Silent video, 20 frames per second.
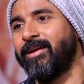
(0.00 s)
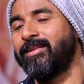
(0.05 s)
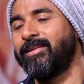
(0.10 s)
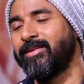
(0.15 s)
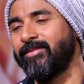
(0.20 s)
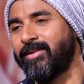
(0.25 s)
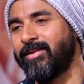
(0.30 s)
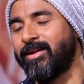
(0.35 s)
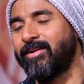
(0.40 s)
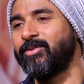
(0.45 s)
And
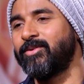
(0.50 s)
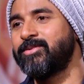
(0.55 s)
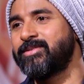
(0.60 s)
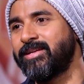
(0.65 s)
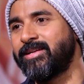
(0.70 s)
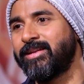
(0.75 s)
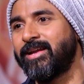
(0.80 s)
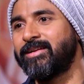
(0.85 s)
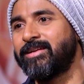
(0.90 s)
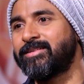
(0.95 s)
they were
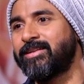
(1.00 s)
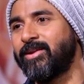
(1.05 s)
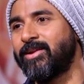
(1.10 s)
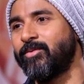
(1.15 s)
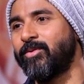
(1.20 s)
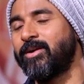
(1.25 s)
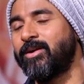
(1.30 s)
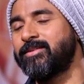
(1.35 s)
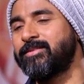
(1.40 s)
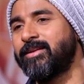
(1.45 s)
announcing national
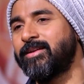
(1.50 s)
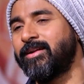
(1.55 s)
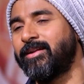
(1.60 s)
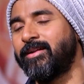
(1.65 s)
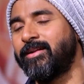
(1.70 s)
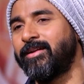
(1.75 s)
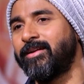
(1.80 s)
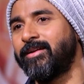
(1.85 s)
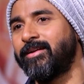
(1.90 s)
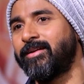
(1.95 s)
awards
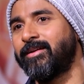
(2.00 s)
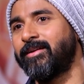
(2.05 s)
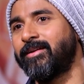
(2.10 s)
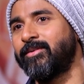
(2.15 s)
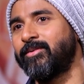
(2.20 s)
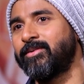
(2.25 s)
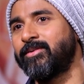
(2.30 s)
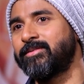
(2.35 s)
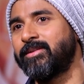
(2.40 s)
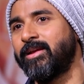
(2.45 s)
and it
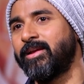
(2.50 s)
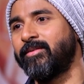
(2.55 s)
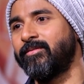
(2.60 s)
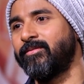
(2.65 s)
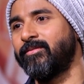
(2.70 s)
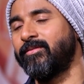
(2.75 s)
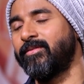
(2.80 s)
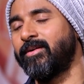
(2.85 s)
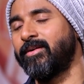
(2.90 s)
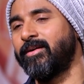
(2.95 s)
was like
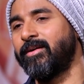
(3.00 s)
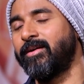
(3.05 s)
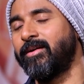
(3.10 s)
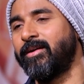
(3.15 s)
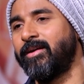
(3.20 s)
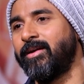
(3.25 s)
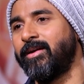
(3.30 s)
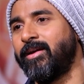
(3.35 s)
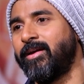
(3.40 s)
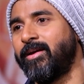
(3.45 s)

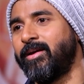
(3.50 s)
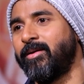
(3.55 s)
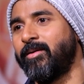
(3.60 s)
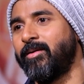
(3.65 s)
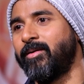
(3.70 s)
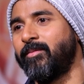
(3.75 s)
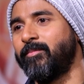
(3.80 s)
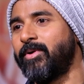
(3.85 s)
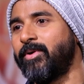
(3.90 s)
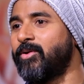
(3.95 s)

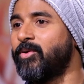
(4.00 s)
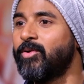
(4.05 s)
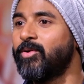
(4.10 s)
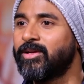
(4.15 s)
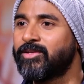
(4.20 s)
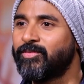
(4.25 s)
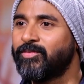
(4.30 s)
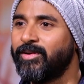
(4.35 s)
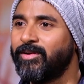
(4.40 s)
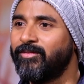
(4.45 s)
Madhu
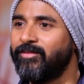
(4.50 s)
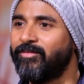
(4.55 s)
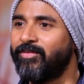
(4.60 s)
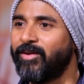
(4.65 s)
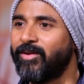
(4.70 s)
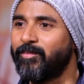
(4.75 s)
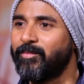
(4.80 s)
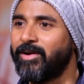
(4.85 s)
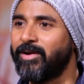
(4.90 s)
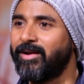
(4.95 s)
Ashwin
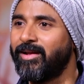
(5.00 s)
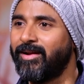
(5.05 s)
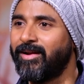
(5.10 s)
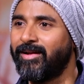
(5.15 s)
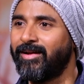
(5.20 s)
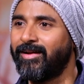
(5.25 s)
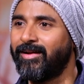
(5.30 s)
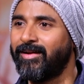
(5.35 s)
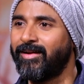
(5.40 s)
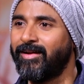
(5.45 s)
for
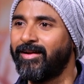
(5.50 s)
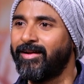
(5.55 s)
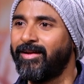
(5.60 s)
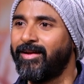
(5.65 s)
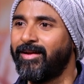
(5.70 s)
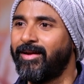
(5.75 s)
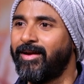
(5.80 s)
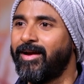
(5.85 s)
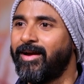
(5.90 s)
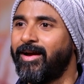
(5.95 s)
Mandela.
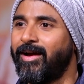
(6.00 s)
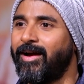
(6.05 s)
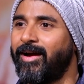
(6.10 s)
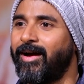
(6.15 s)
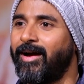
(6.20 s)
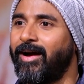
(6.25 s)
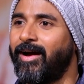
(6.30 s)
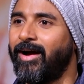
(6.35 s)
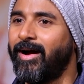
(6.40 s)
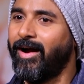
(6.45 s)

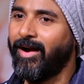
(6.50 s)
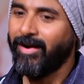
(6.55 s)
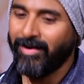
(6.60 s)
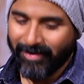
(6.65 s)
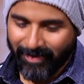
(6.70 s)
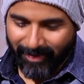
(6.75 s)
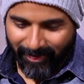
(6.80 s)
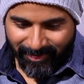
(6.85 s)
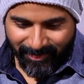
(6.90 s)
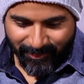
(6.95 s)

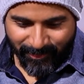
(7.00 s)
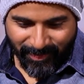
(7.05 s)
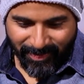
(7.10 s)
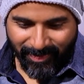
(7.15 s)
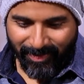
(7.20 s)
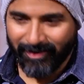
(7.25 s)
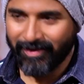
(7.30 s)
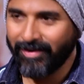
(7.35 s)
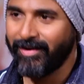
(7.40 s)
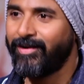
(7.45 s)
And I
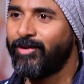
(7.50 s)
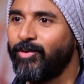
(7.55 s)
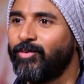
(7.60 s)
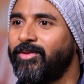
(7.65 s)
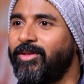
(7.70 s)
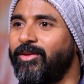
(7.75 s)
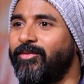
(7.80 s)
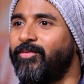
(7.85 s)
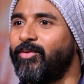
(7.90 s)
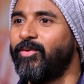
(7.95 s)
immediately took
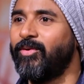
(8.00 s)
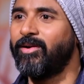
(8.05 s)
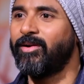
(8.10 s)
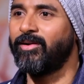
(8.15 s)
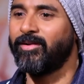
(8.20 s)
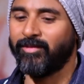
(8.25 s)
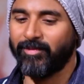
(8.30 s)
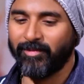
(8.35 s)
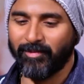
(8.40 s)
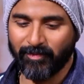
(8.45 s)
the phone
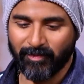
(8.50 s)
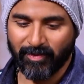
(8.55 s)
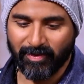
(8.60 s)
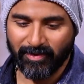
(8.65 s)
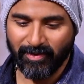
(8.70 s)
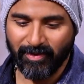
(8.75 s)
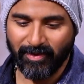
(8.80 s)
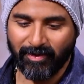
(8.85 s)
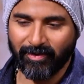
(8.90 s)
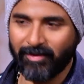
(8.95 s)
and,
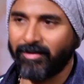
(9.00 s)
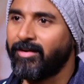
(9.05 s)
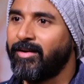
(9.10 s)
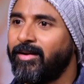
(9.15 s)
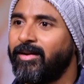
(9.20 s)
brother,